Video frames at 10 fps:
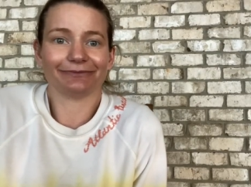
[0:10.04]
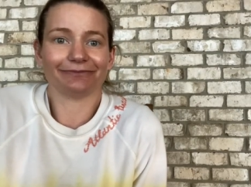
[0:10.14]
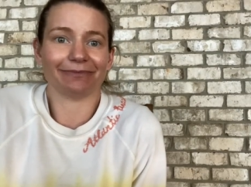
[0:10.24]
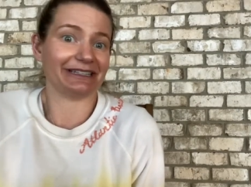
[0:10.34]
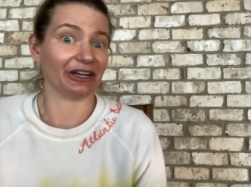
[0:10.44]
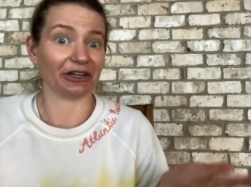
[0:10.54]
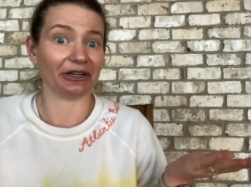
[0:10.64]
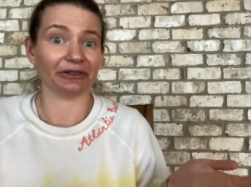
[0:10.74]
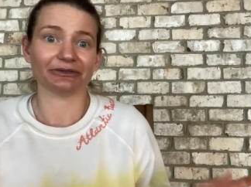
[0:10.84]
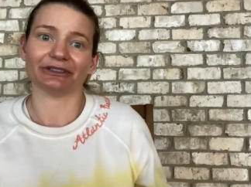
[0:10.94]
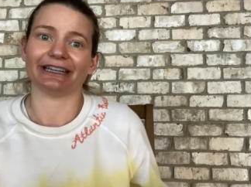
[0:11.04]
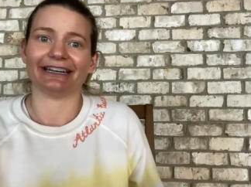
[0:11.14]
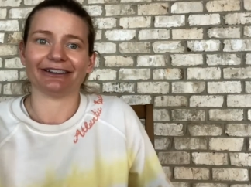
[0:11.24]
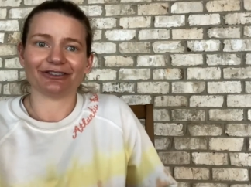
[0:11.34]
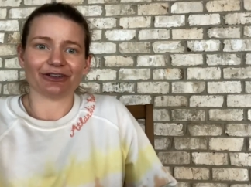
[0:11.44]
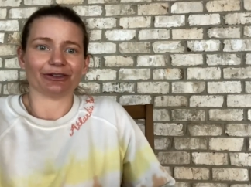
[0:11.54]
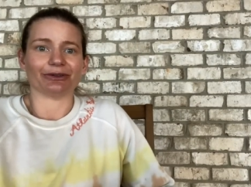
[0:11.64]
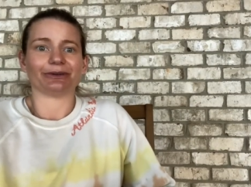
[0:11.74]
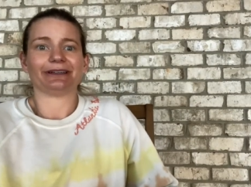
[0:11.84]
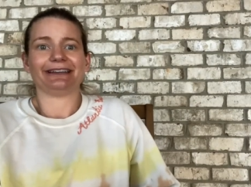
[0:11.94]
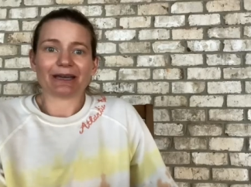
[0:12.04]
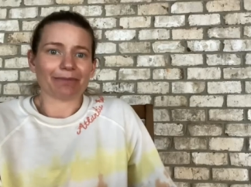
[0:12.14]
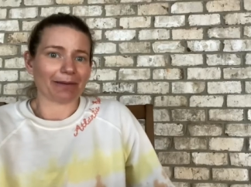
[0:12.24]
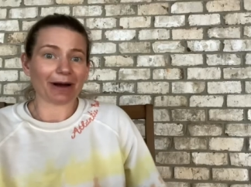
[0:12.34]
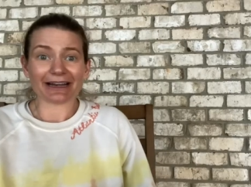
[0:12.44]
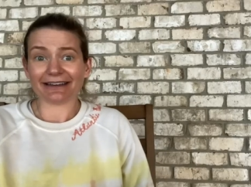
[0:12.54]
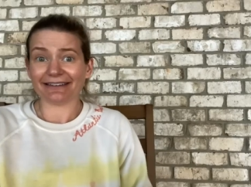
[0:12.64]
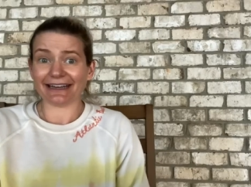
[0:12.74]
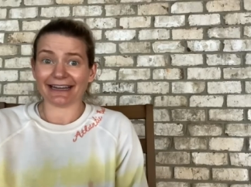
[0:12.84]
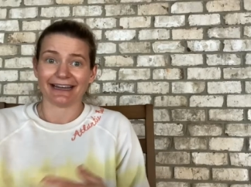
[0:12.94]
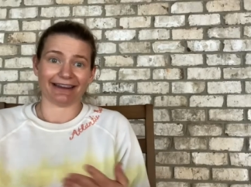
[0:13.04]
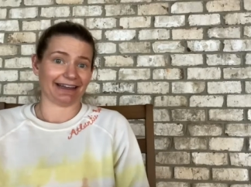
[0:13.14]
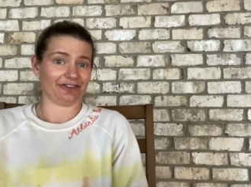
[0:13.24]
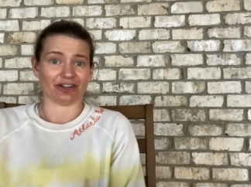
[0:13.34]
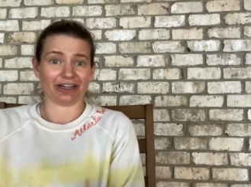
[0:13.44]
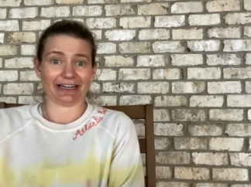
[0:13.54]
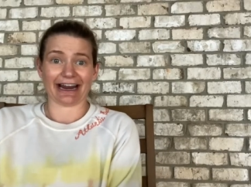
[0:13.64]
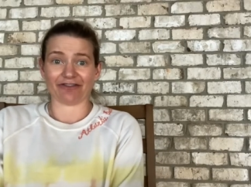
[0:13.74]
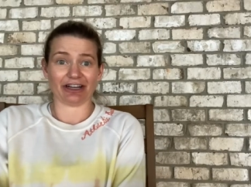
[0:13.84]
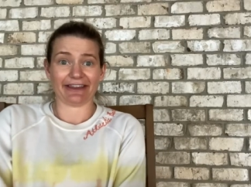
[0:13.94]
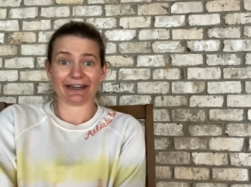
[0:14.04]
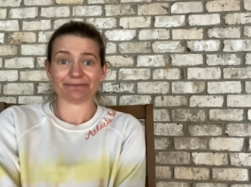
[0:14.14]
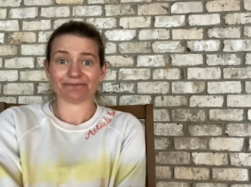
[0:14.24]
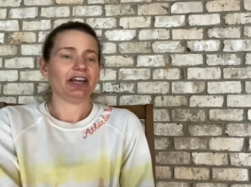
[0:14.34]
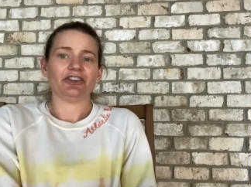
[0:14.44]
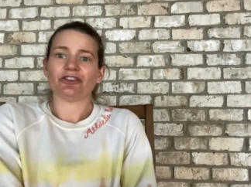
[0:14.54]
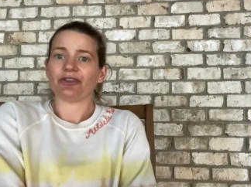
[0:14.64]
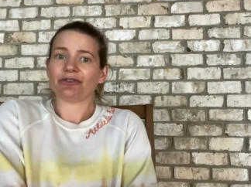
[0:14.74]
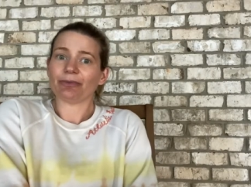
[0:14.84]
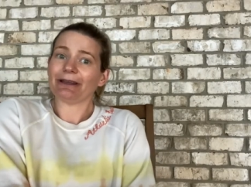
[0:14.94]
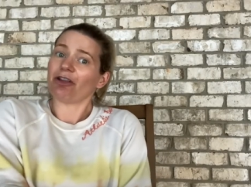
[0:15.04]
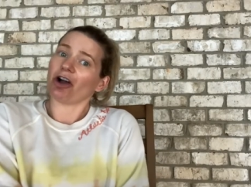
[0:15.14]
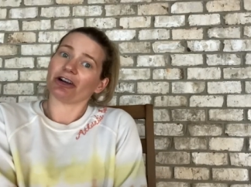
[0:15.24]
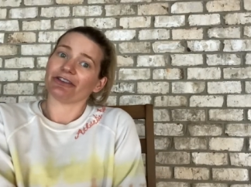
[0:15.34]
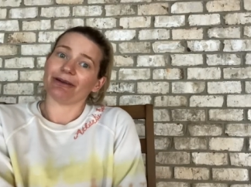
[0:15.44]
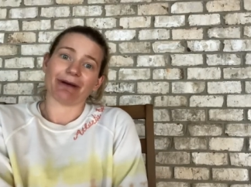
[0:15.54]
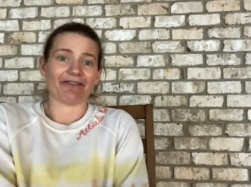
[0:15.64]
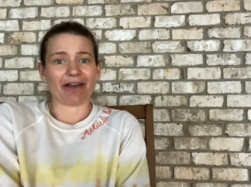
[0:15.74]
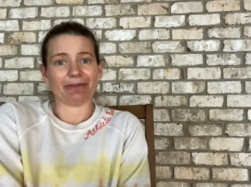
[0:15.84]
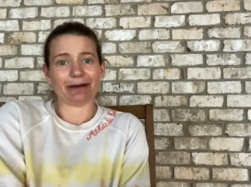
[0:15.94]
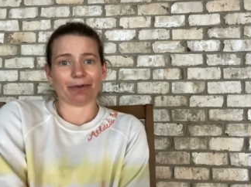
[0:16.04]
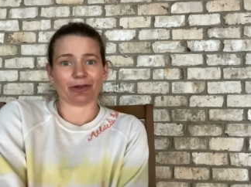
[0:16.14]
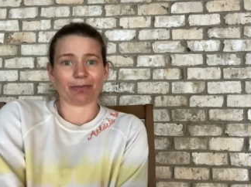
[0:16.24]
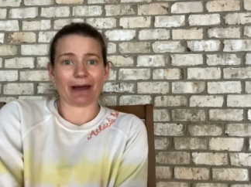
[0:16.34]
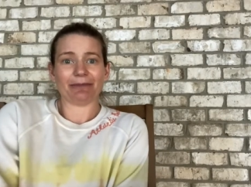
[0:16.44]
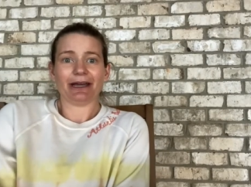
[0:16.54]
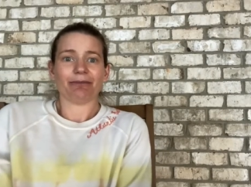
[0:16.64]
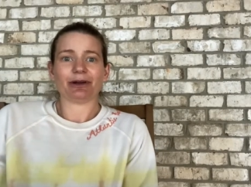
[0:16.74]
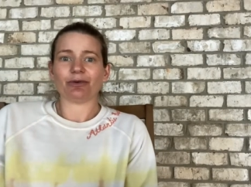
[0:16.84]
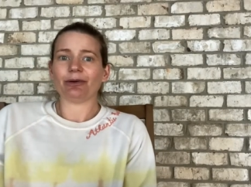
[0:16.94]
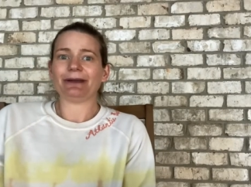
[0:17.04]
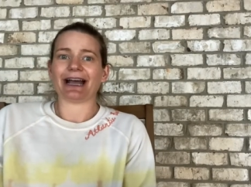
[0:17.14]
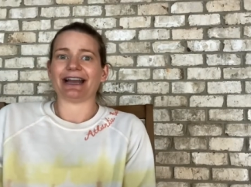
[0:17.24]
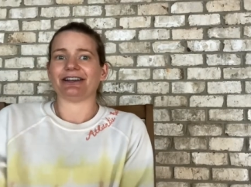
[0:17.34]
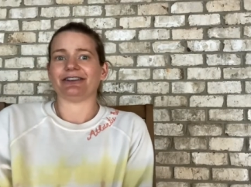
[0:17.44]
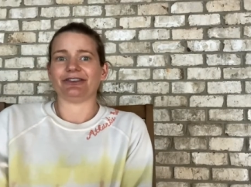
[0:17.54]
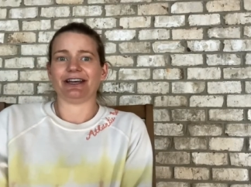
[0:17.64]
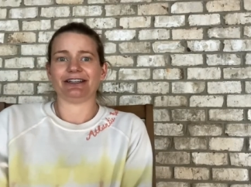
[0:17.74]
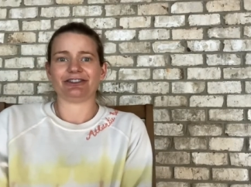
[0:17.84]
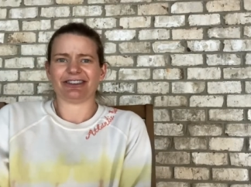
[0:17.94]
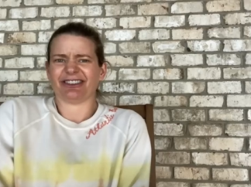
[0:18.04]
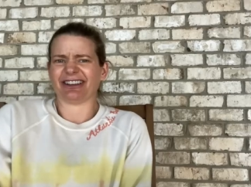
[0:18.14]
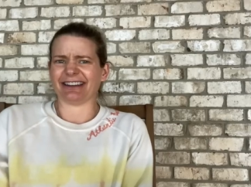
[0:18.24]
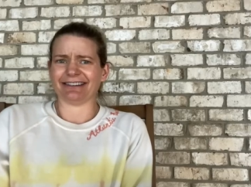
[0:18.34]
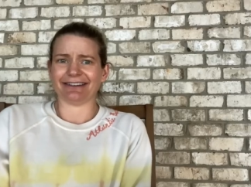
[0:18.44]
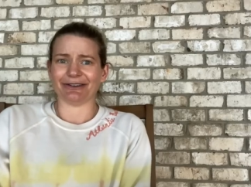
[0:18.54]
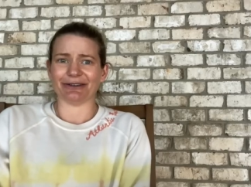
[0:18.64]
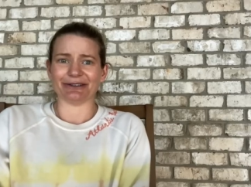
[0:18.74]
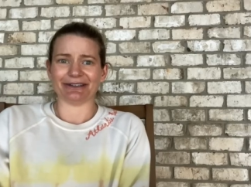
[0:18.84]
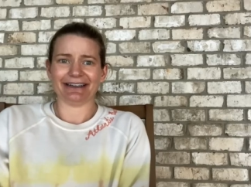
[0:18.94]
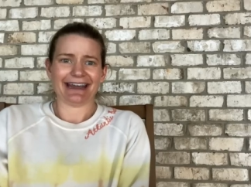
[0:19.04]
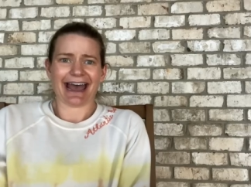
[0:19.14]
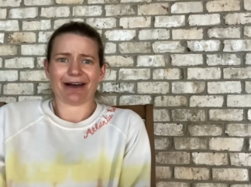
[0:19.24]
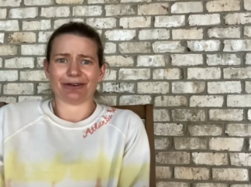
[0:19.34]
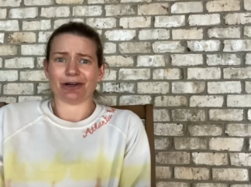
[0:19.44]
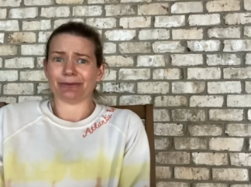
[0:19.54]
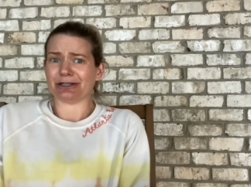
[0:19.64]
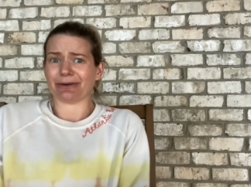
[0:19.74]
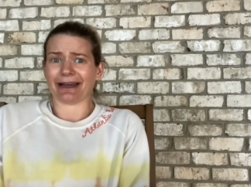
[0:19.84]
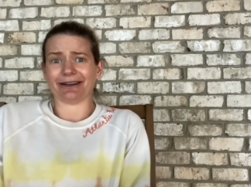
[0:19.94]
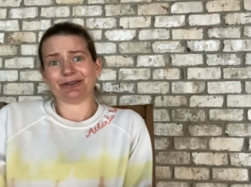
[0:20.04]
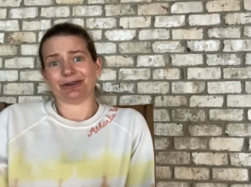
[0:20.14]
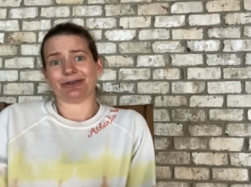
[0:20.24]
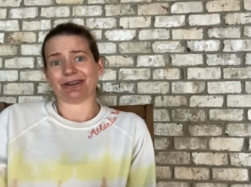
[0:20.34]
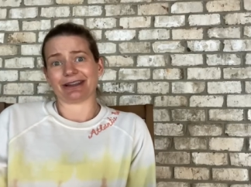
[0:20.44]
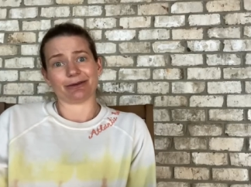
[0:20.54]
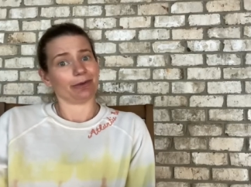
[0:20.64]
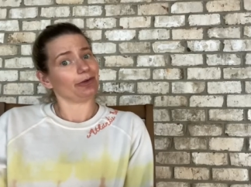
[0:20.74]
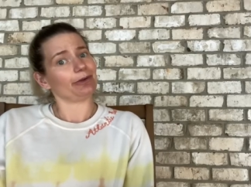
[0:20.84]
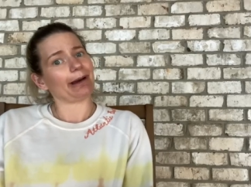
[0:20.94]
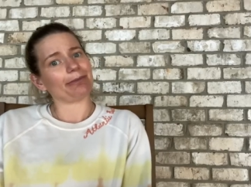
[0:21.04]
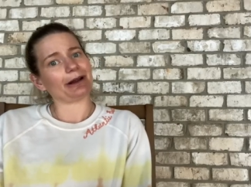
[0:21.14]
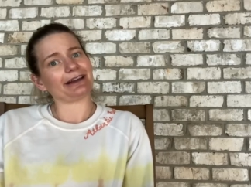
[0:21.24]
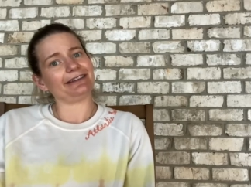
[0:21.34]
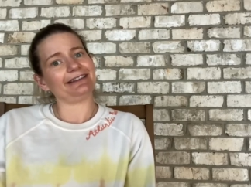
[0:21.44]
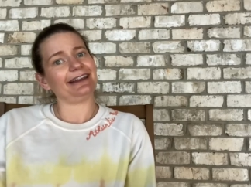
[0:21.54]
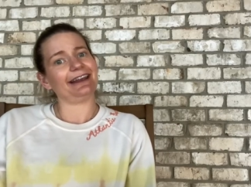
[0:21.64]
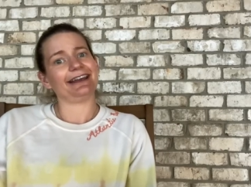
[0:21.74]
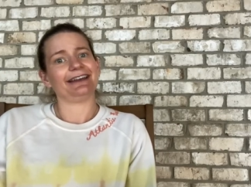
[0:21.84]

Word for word: material relating to my pregnancy and this journey and everything. So these will be longer than my five minute birth prep, but it will be kind of just a look into how an O B G Y N who knows like the most about pregnancy